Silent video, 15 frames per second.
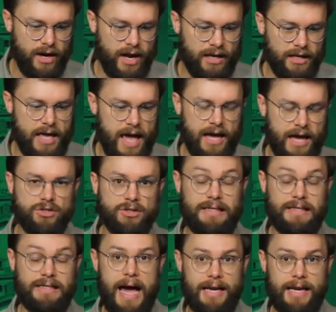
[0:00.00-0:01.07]
and he actually
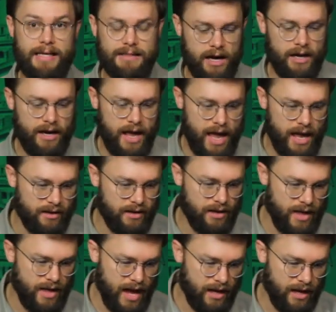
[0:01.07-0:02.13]
got it done, and
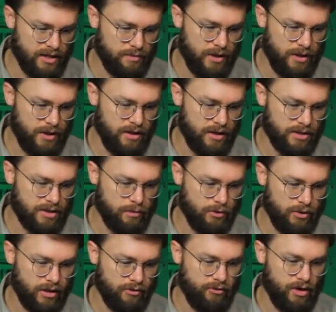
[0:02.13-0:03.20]
that has been
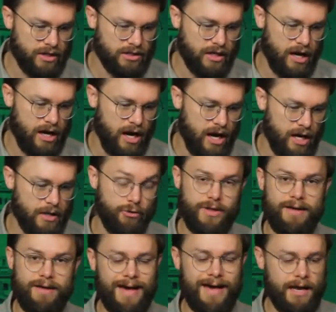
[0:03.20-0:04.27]
spurring the French economy, although
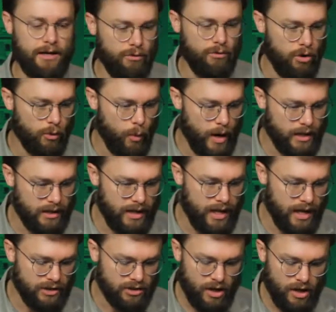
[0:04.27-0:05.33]
they've got a long way to
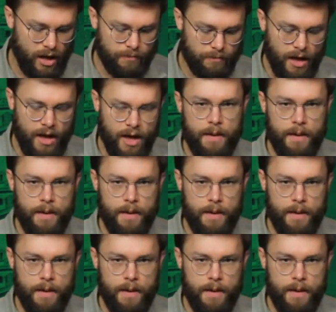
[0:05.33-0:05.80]
catch up.